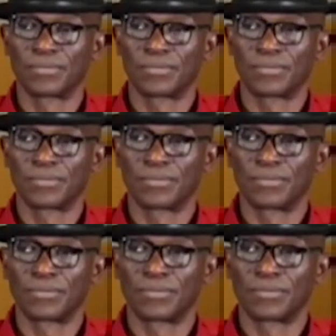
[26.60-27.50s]

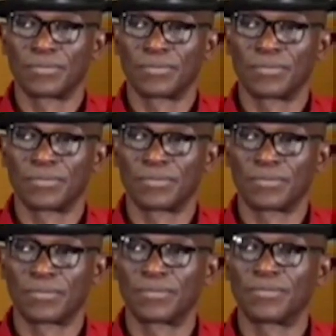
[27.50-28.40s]

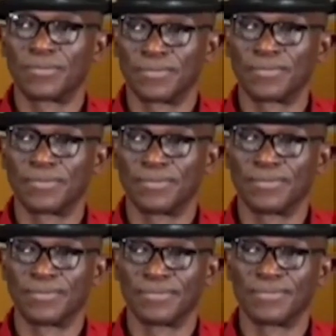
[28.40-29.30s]

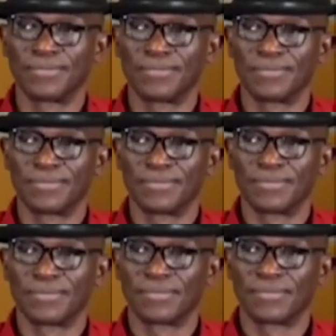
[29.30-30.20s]

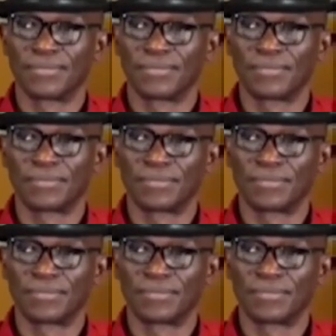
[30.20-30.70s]
(not speaking)